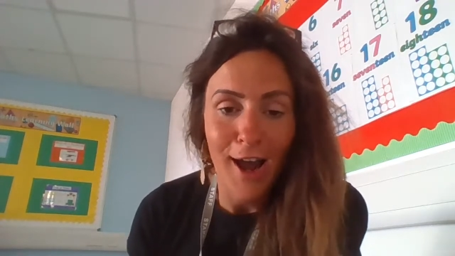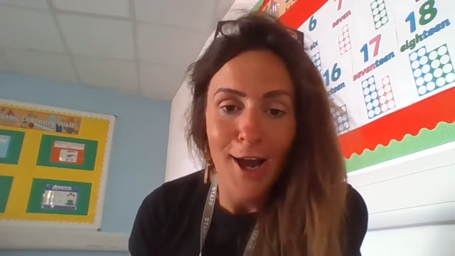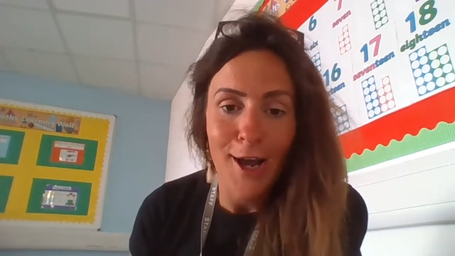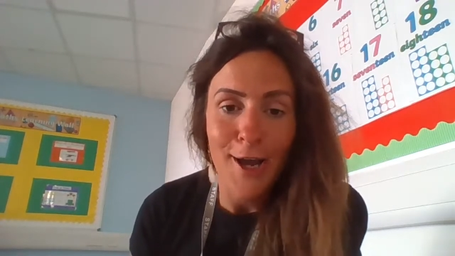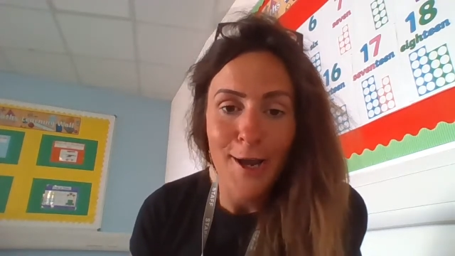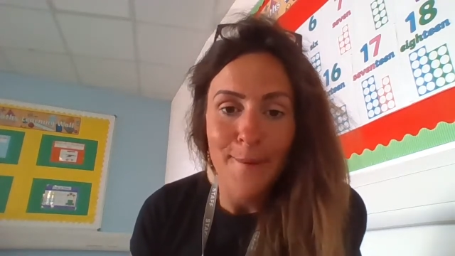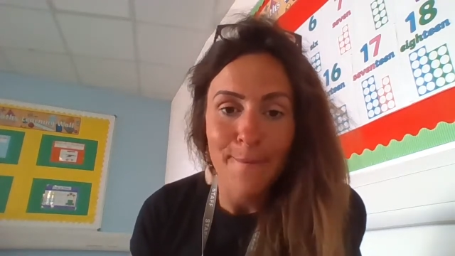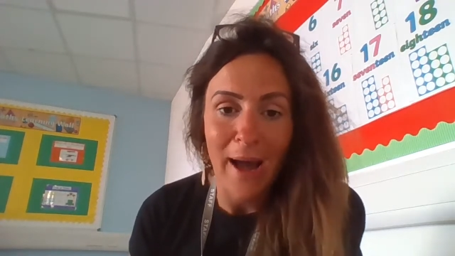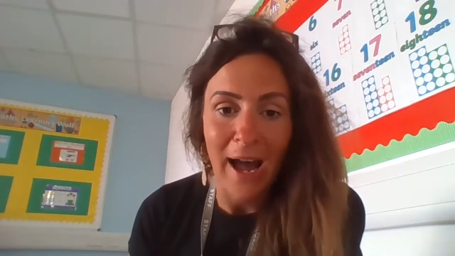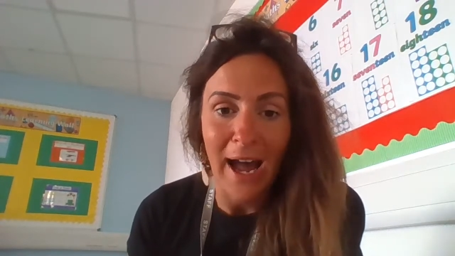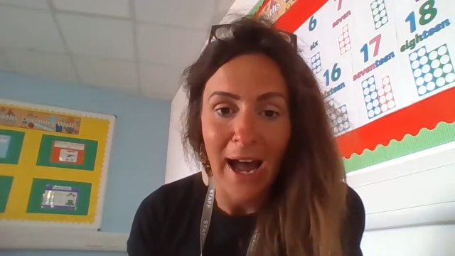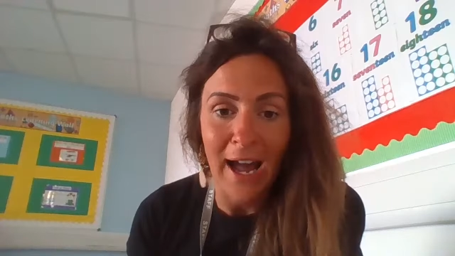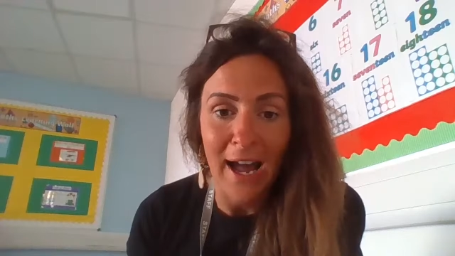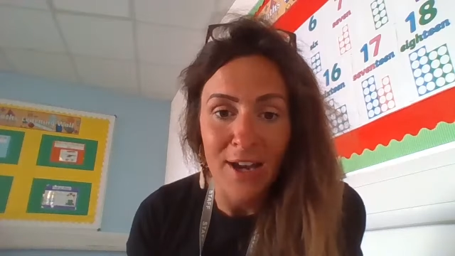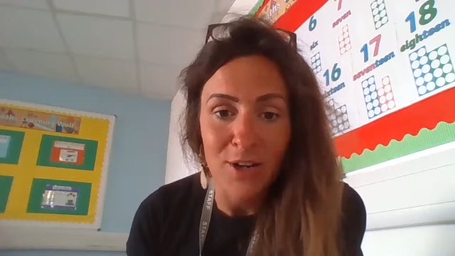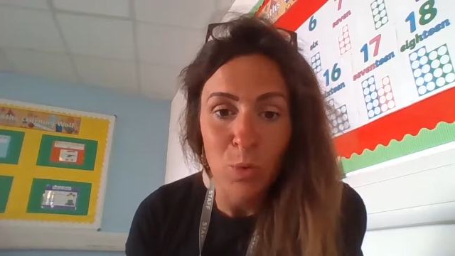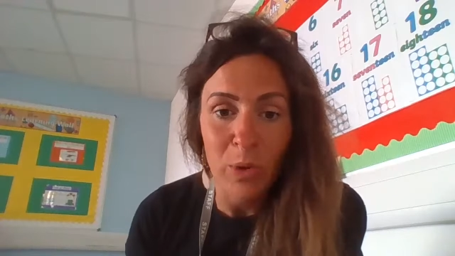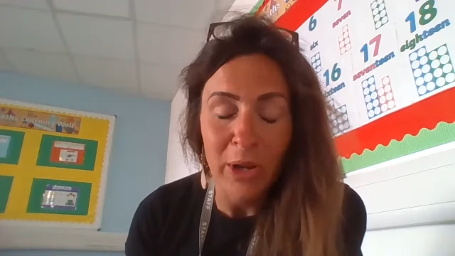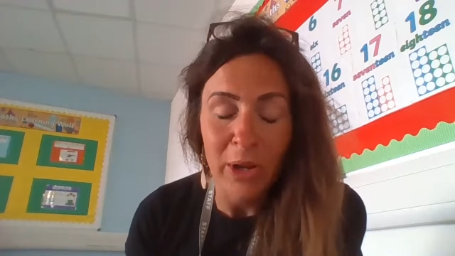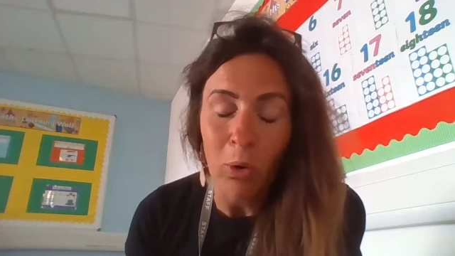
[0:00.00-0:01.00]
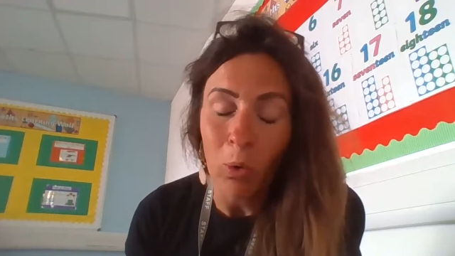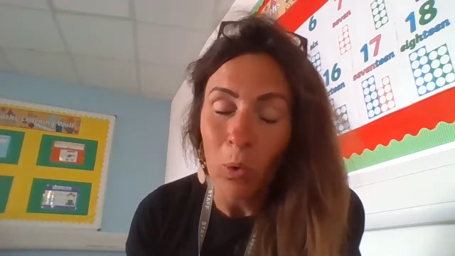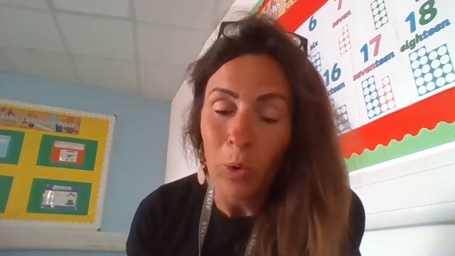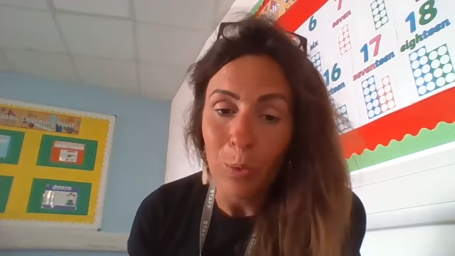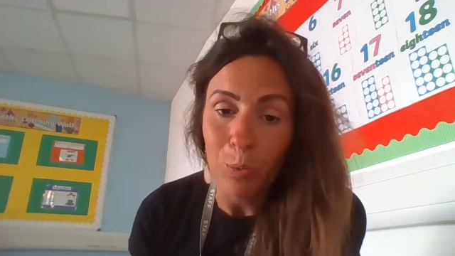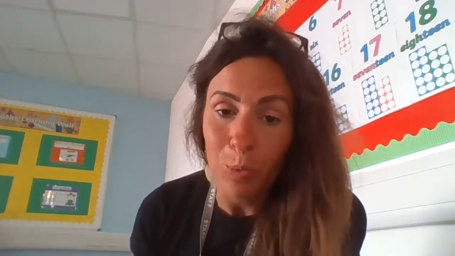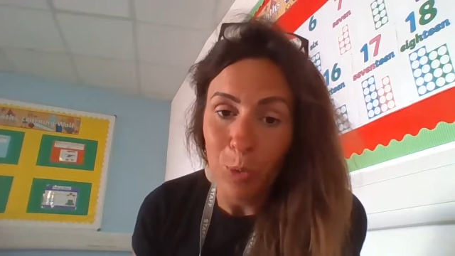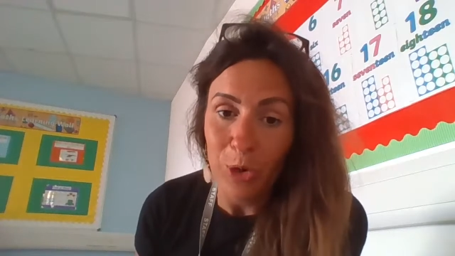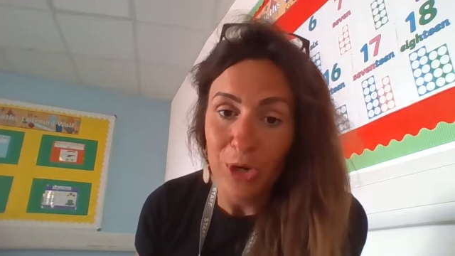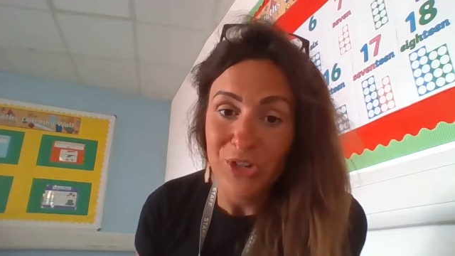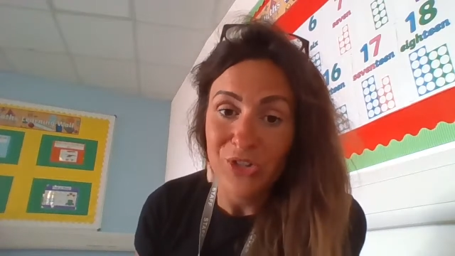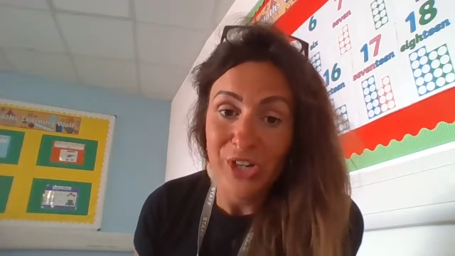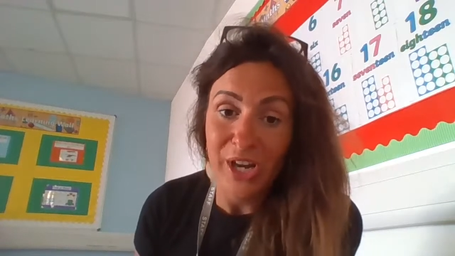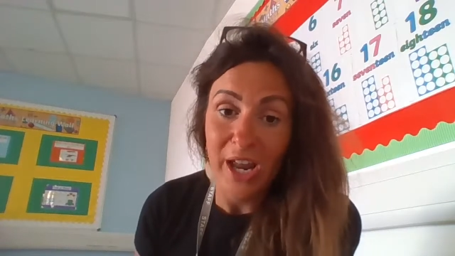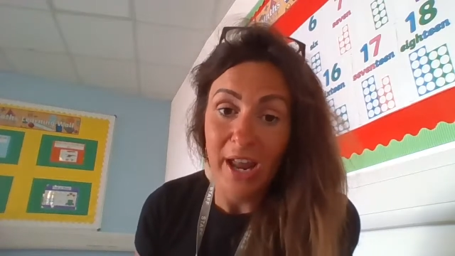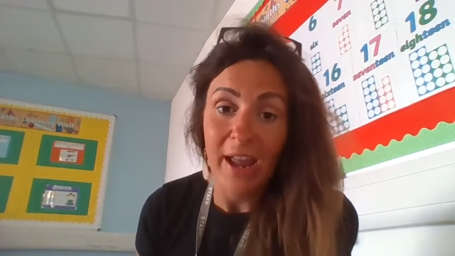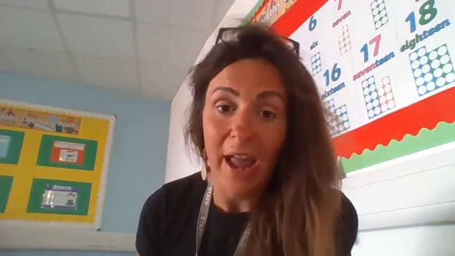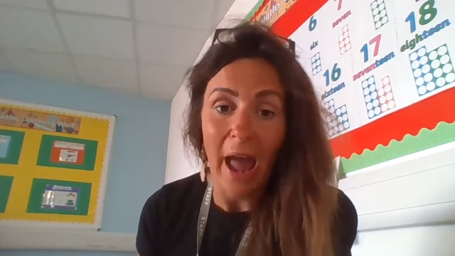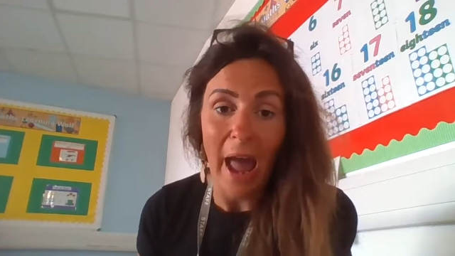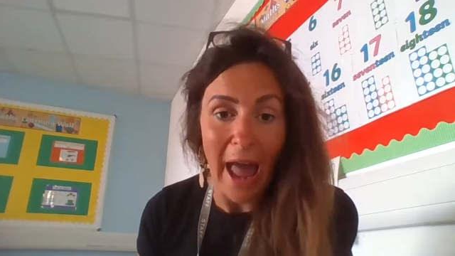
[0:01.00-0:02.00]
um, and we all
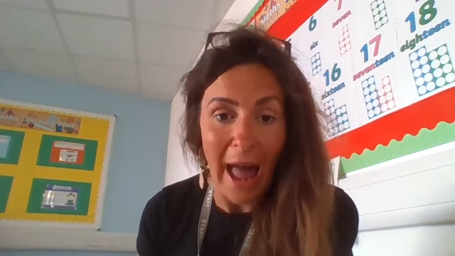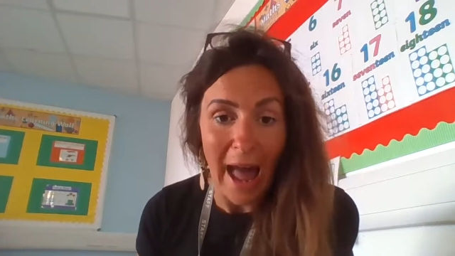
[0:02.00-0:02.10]
appreciate